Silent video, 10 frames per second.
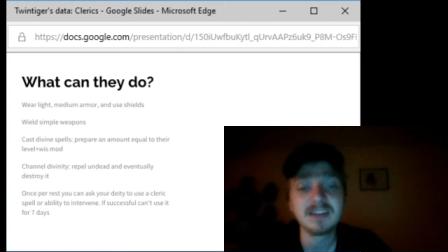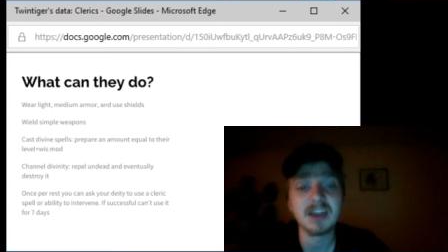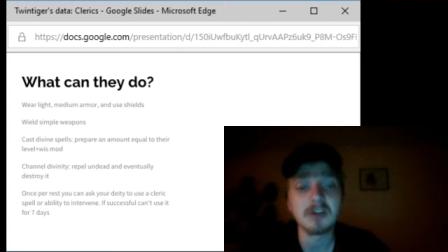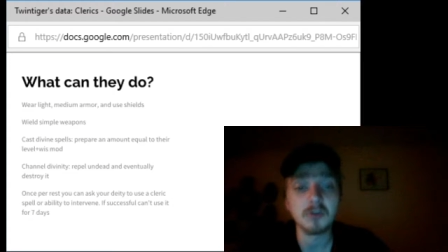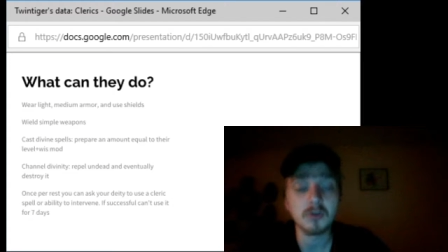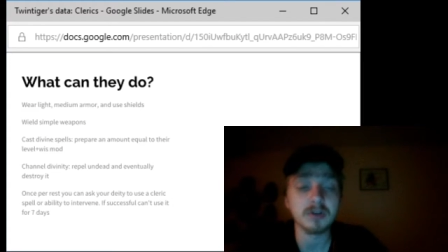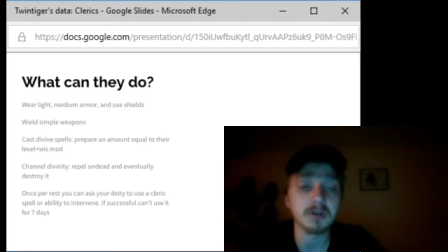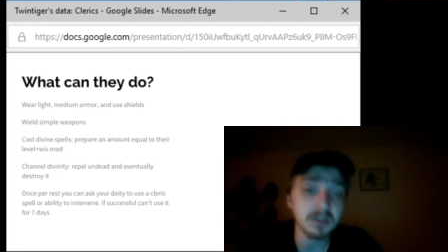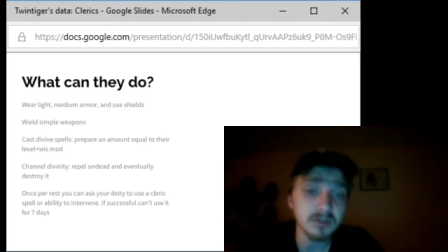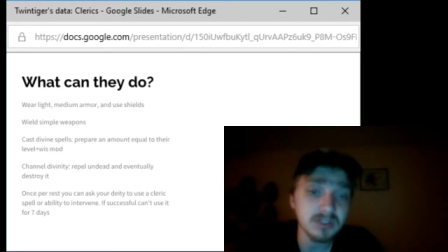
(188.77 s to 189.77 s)
Now, in order to
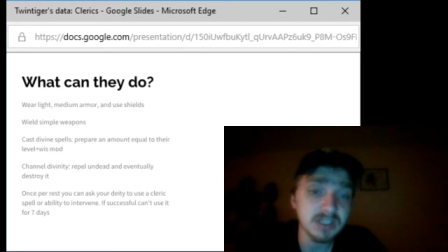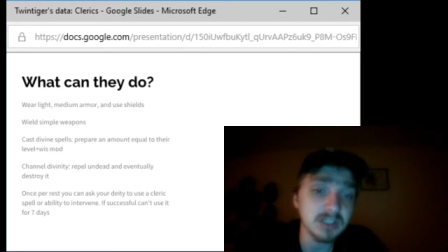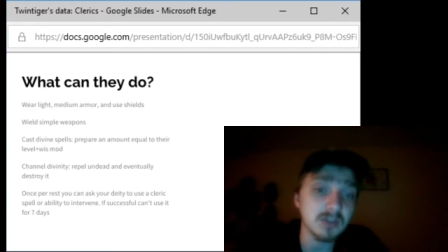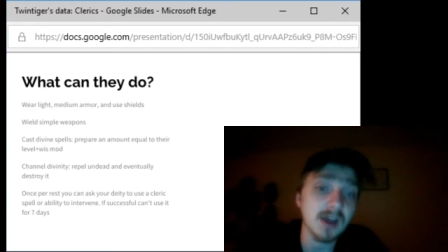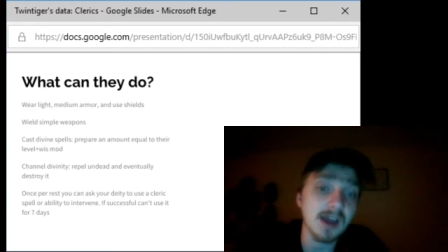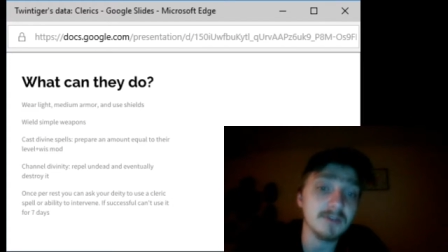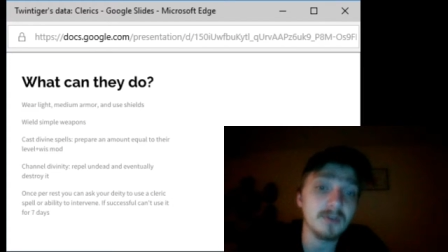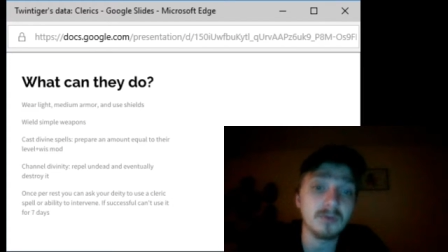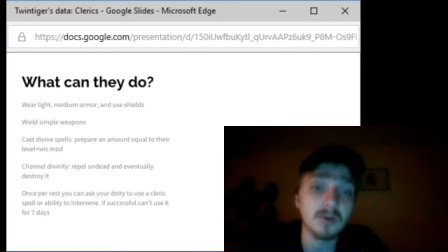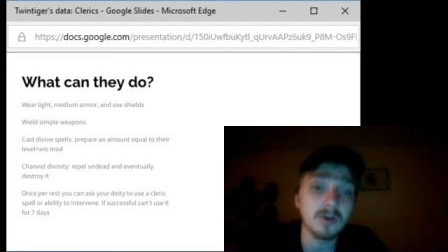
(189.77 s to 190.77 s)
use it, you have to
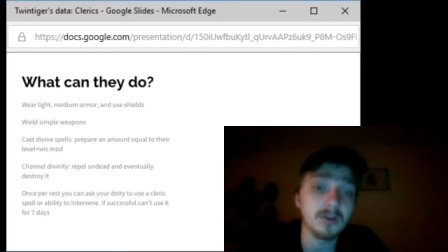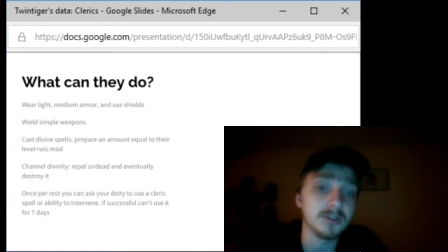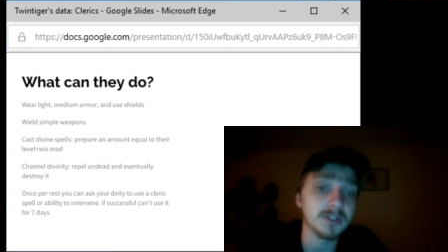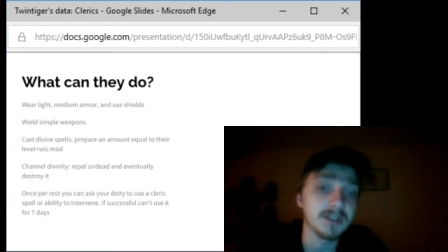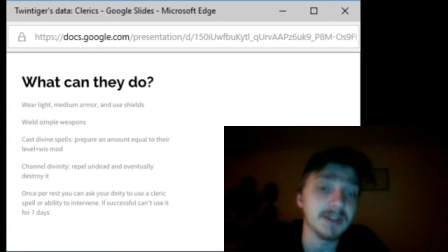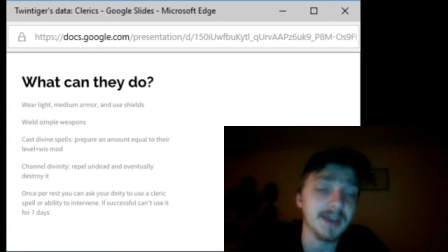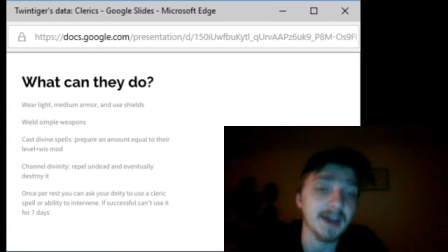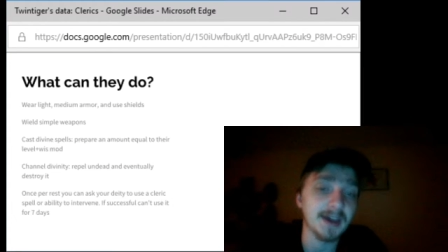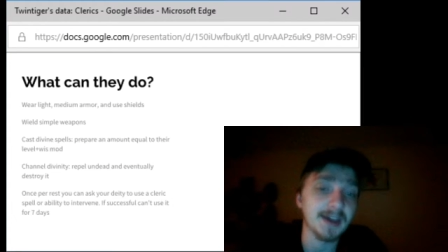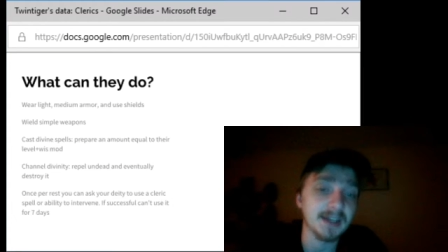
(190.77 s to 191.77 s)
roll, uh,
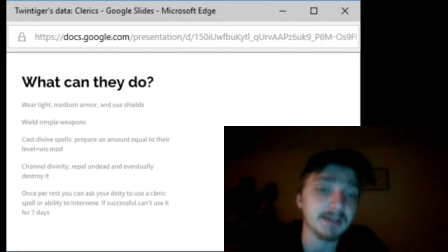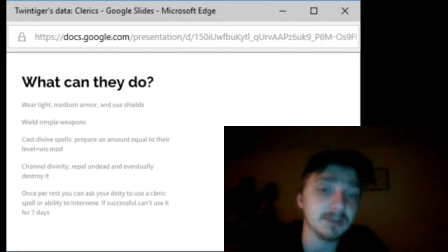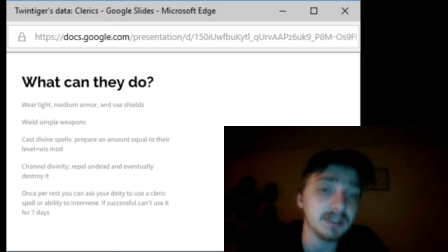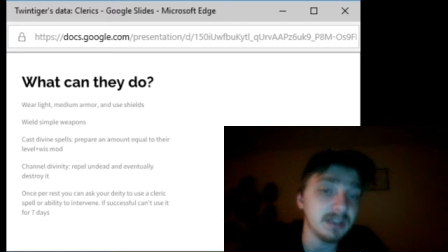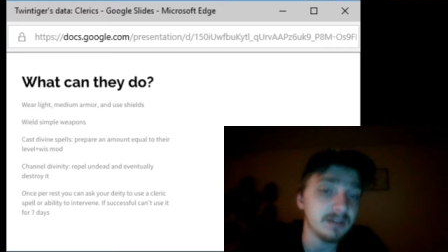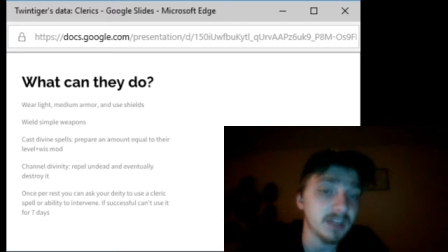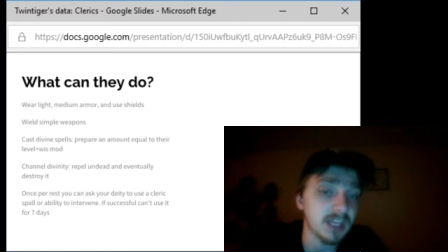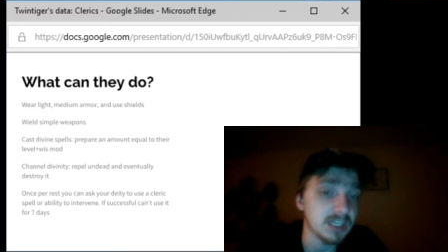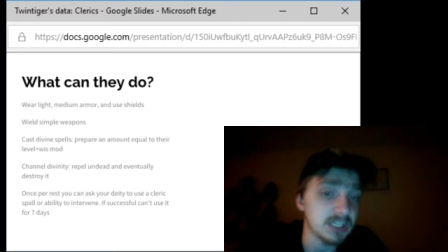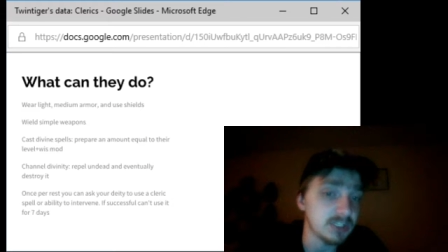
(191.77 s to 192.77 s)
I believe,
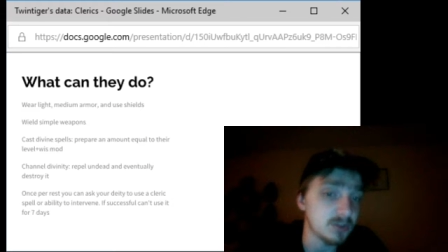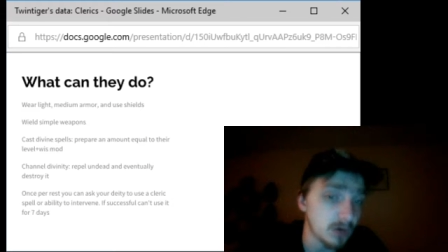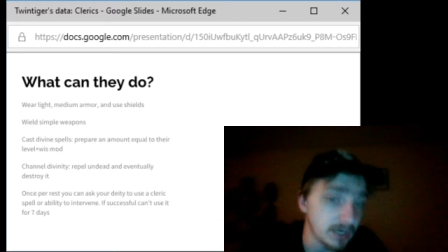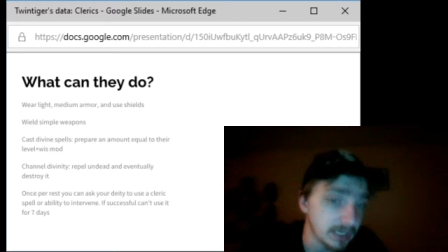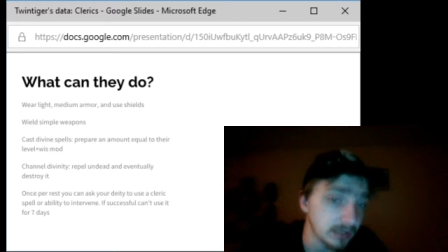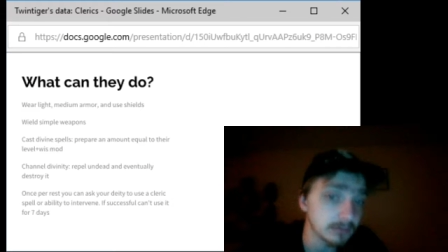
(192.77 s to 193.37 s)
a d20